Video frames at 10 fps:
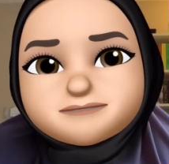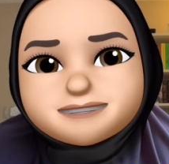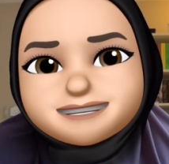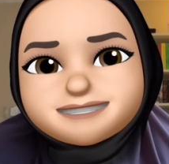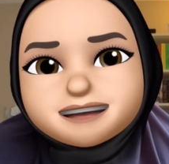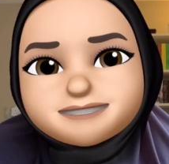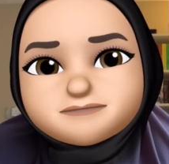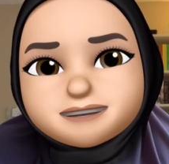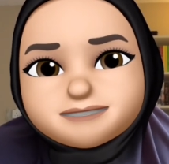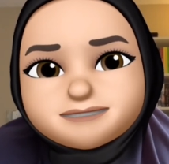family
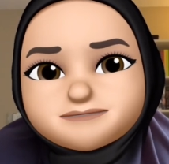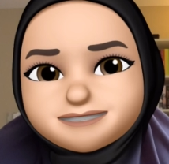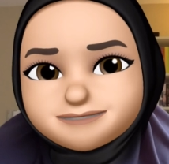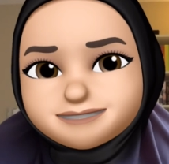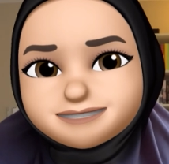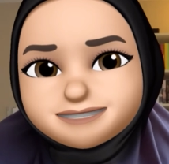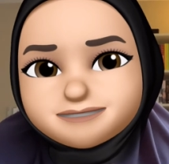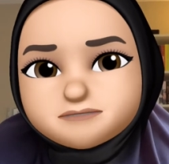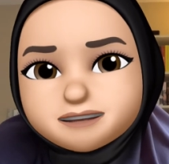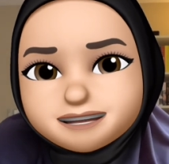dynamic between a
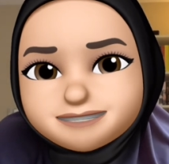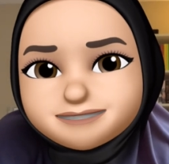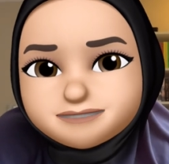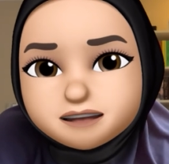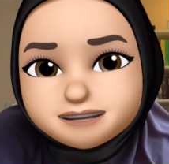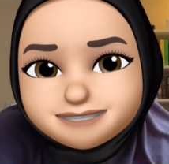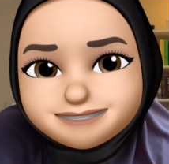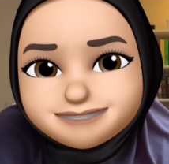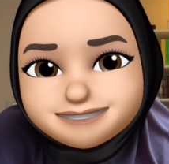human and a dog